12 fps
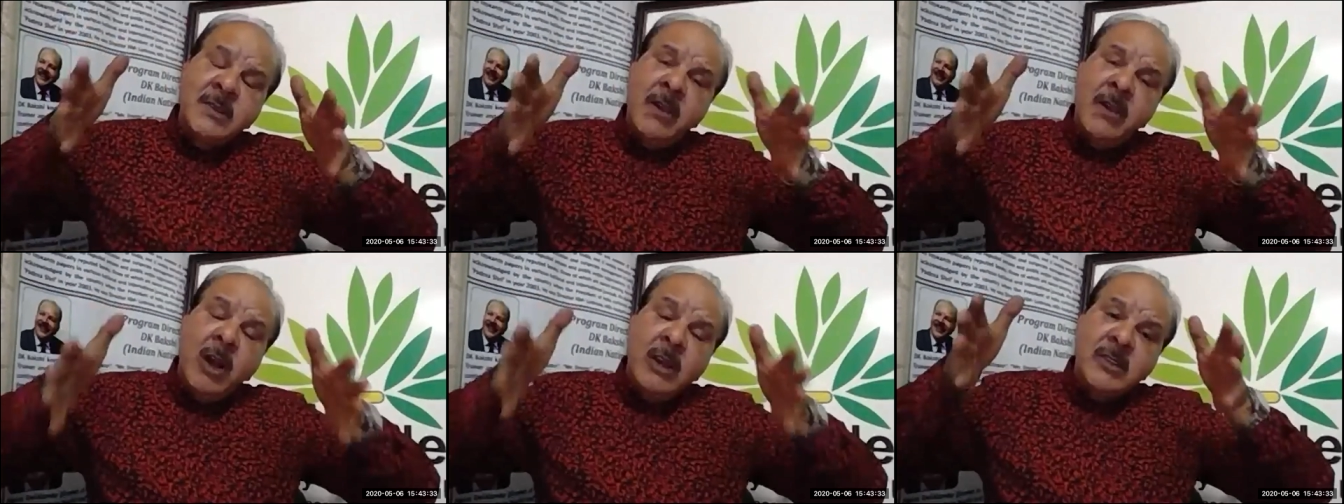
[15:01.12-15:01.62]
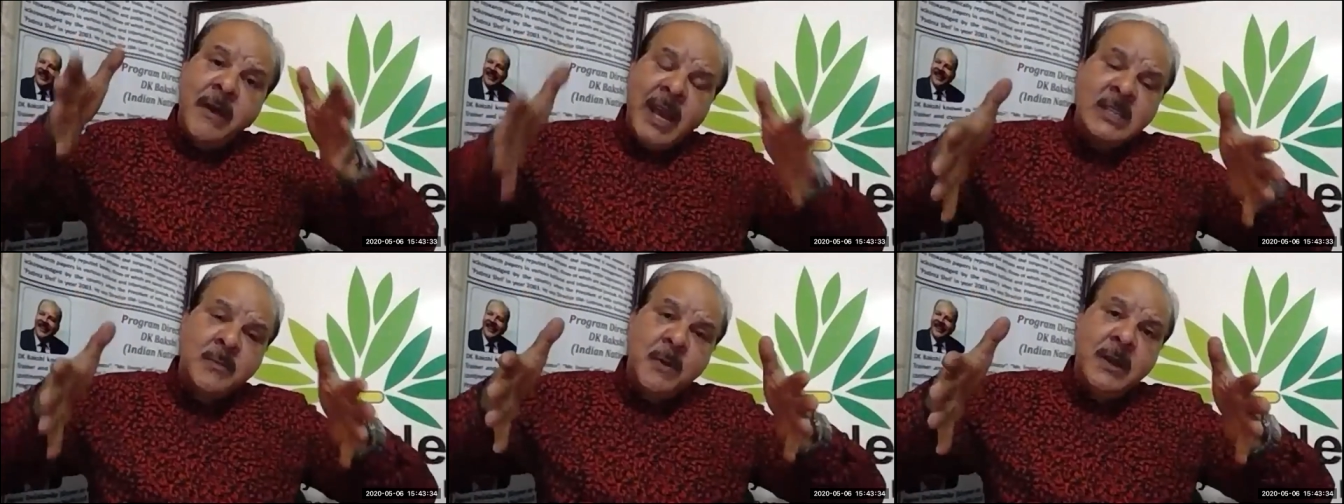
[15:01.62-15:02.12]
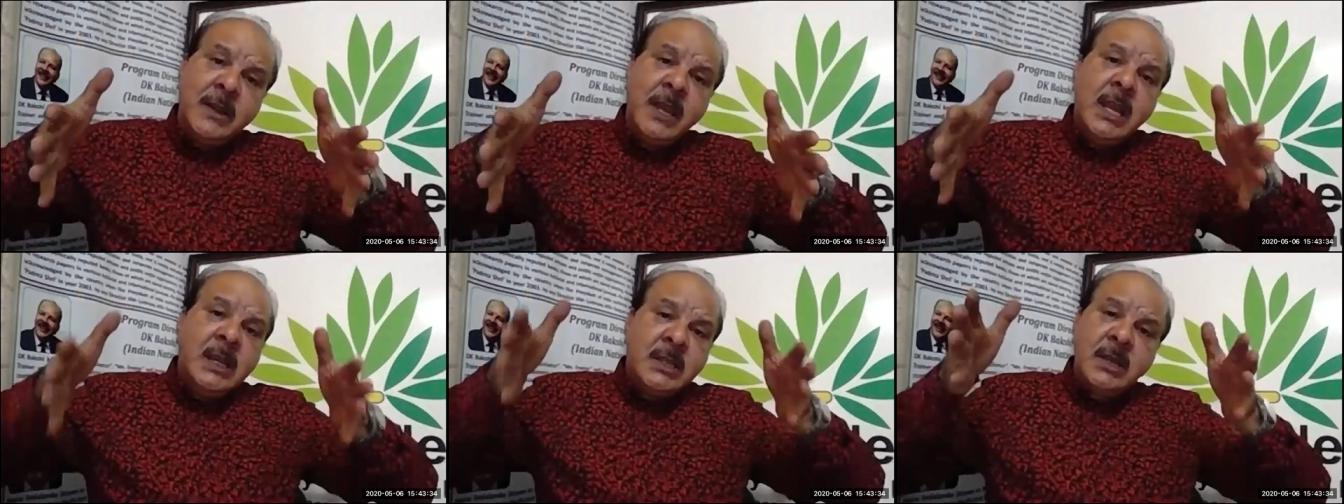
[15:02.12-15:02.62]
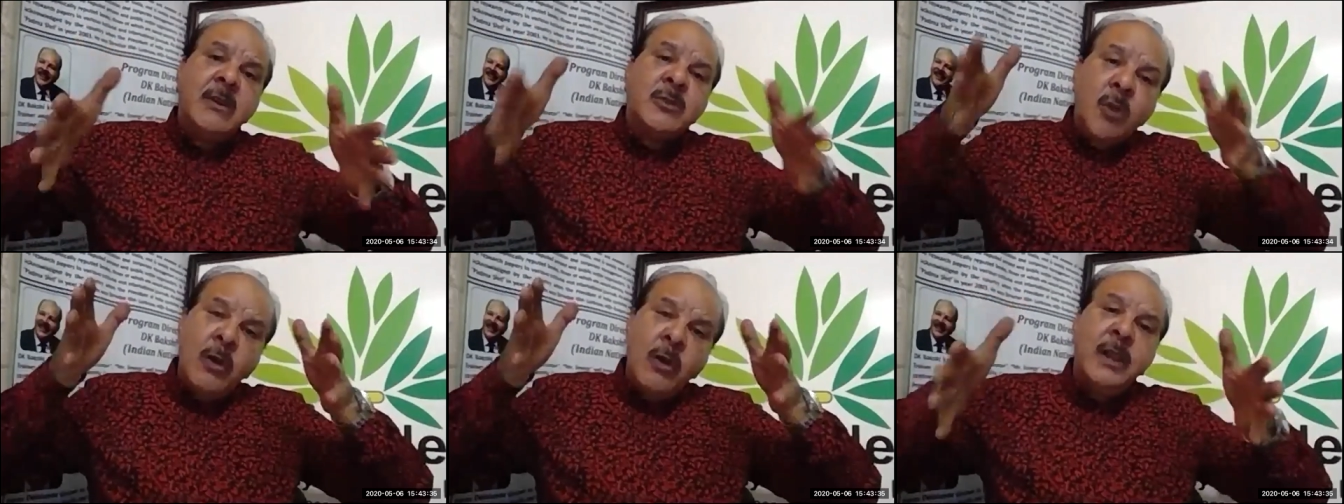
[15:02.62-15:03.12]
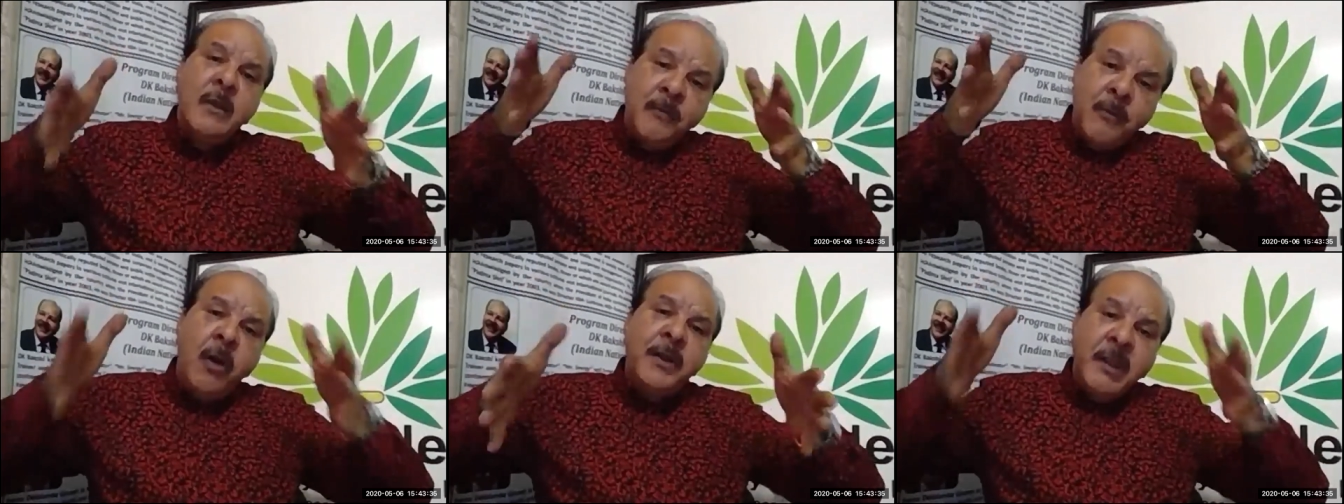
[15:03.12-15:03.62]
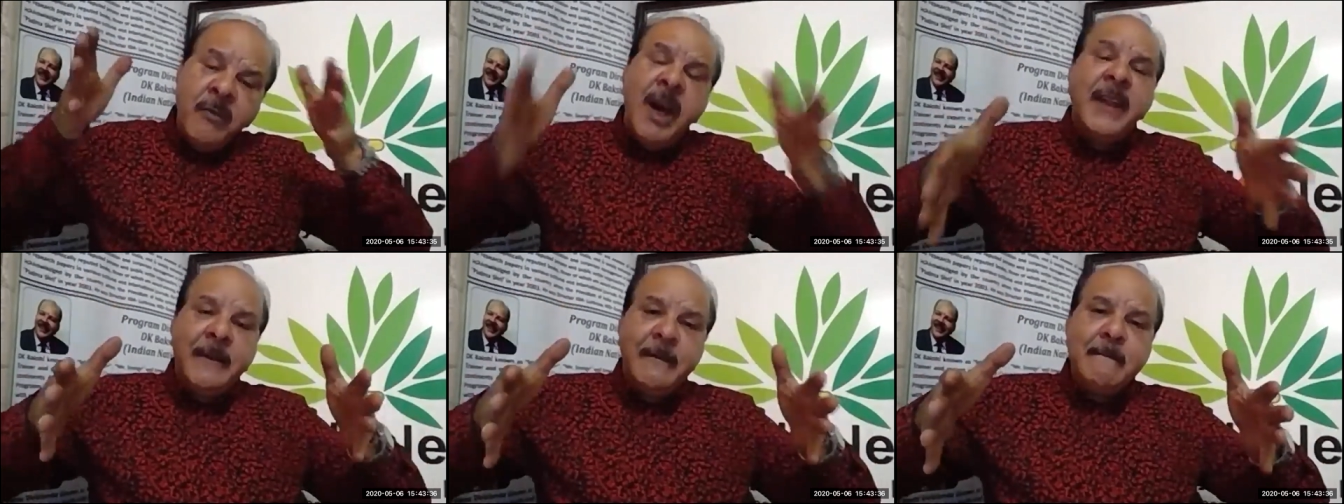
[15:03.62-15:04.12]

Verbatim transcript: lost her husband, she was only 41.